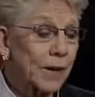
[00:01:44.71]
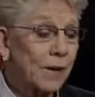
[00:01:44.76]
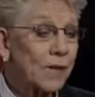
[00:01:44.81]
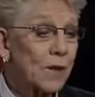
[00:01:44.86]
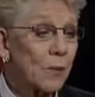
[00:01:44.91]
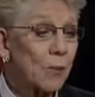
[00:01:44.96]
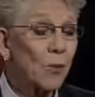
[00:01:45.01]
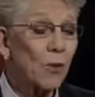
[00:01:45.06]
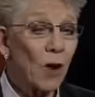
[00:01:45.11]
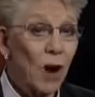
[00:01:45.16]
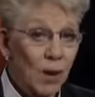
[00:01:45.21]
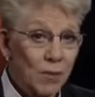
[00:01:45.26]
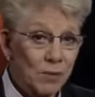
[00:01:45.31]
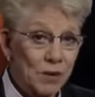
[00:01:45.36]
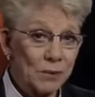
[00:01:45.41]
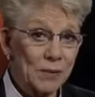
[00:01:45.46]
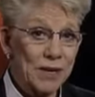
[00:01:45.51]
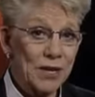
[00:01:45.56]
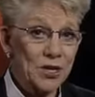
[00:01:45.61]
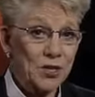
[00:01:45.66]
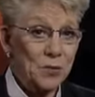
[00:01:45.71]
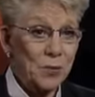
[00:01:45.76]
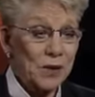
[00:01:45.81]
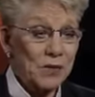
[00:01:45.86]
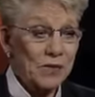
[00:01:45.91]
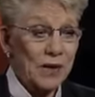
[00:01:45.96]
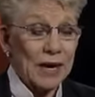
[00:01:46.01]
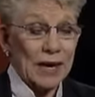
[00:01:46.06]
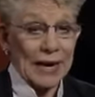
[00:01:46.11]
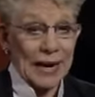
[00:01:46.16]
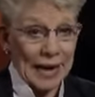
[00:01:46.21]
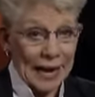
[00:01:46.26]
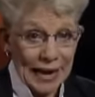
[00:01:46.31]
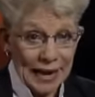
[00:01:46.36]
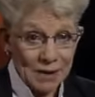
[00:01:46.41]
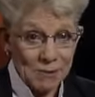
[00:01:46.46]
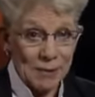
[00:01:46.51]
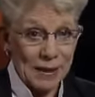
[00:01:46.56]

The problem is we've not had